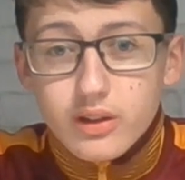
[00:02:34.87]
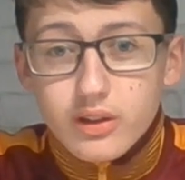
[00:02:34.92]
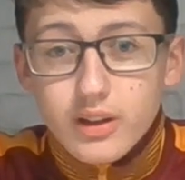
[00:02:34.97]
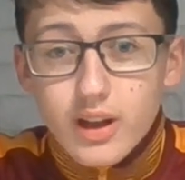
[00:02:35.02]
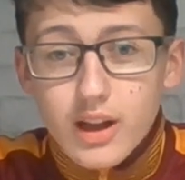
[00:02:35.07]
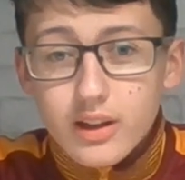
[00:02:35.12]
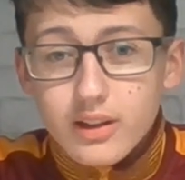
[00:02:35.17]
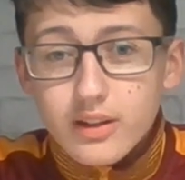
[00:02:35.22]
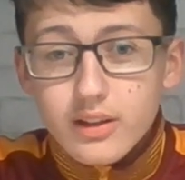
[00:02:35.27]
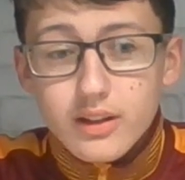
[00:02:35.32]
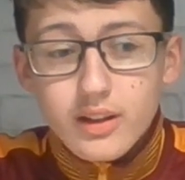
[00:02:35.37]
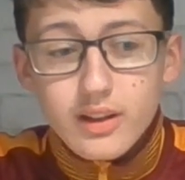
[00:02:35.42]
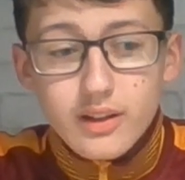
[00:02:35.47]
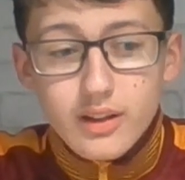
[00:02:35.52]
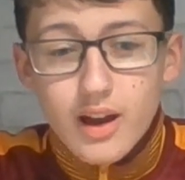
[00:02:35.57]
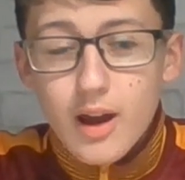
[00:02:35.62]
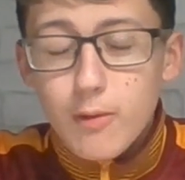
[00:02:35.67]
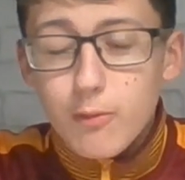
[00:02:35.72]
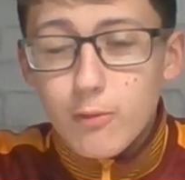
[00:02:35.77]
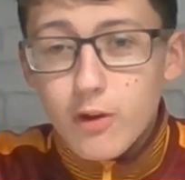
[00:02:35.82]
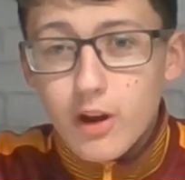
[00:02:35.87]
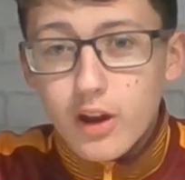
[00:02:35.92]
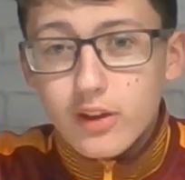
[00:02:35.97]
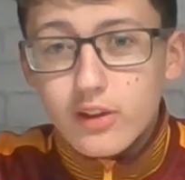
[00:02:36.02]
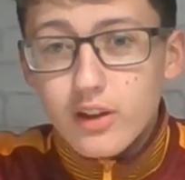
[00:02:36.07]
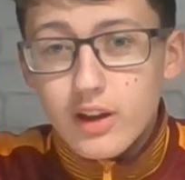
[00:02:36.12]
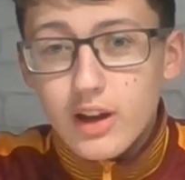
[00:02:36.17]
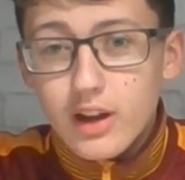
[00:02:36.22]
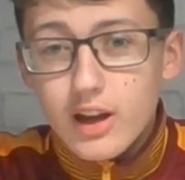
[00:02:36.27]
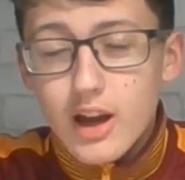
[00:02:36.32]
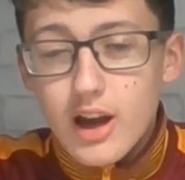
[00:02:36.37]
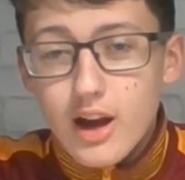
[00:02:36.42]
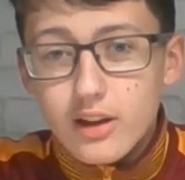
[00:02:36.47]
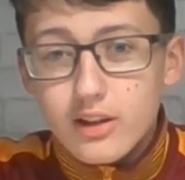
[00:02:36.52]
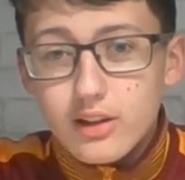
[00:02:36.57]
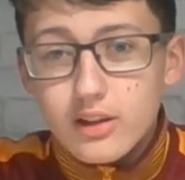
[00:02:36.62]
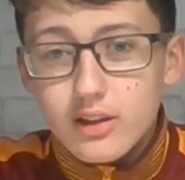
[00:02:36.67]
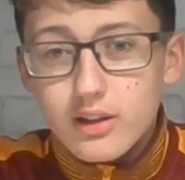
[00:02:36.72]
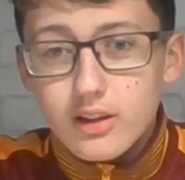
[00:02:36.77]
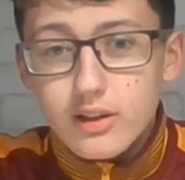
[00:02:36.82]
The time wasting he had,
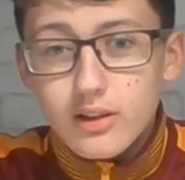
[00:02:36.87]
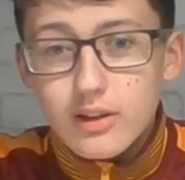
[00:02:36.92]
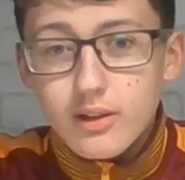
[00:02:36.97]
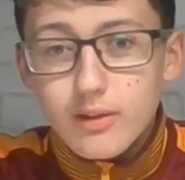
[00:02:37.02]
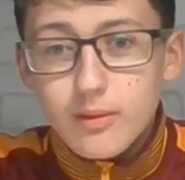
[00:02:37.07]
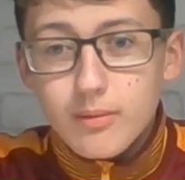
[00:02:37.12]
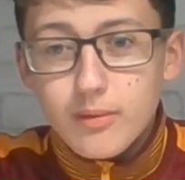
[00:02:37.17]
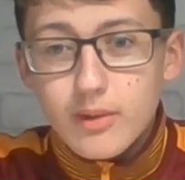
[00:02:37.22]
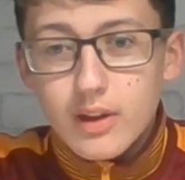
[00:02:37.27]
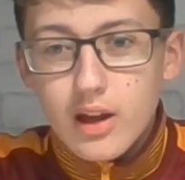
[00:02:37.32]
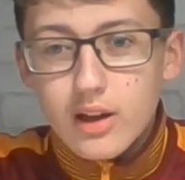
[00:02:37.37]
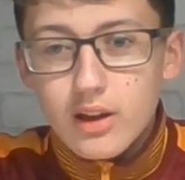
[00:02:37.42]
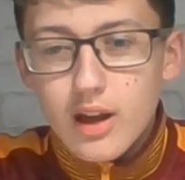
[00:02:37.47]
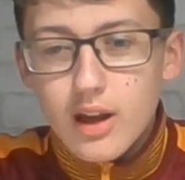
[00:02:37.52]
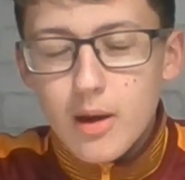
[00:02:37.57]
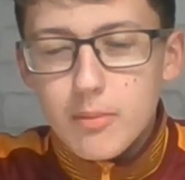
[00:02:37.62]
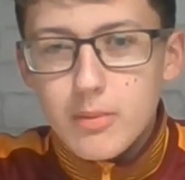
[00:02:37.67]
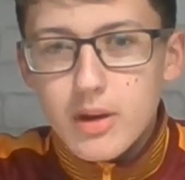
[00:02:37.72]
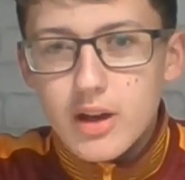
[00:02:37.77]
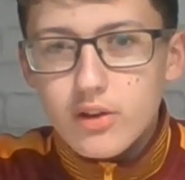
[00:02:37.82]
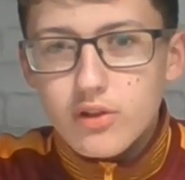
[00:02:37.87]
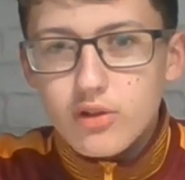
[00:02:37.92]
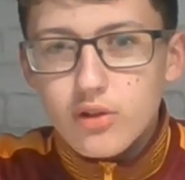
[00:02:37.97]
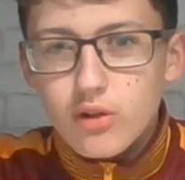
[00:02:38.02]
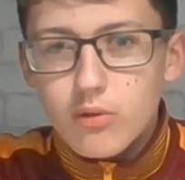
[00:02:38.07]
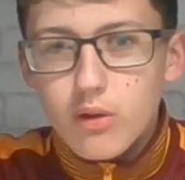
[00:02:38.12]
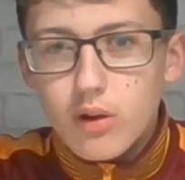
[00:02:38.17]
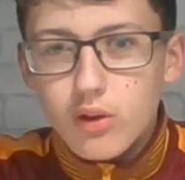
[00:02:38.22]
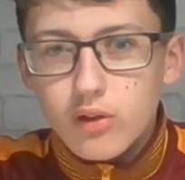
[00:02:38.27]
that Mitchell was it.